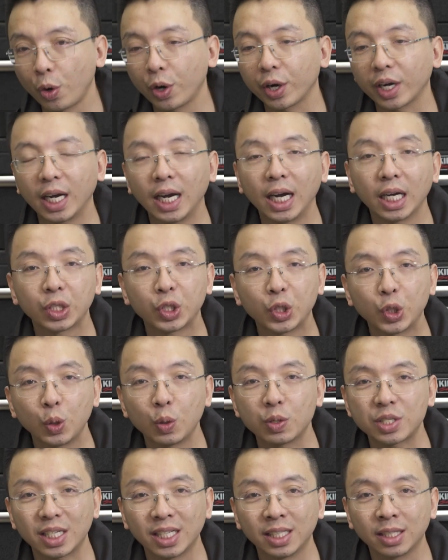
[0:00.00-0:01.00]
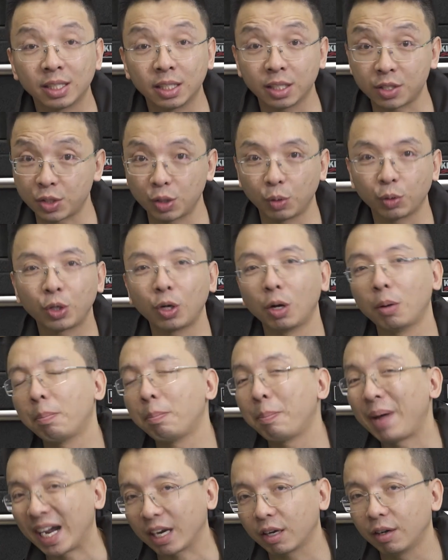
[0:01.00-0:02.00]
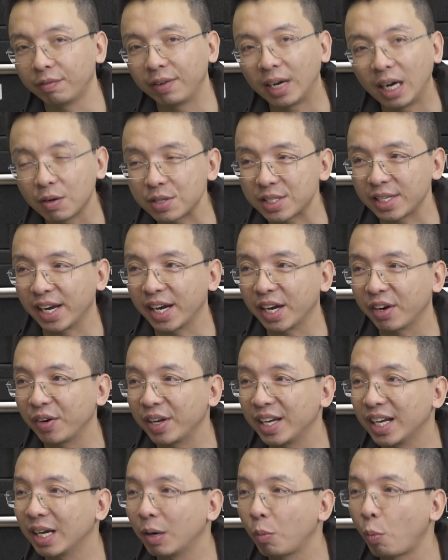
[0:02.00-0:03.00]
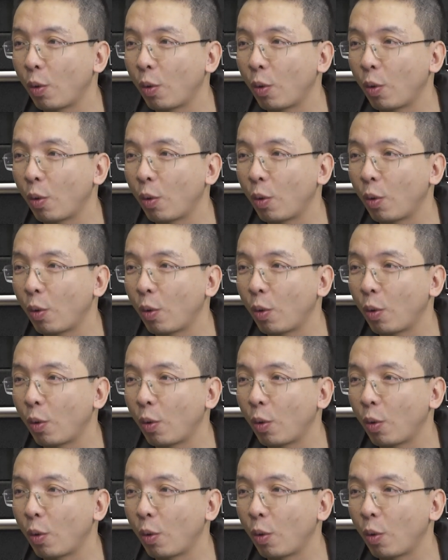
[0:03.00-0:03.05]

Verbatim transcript: work are used in the so-called back of house area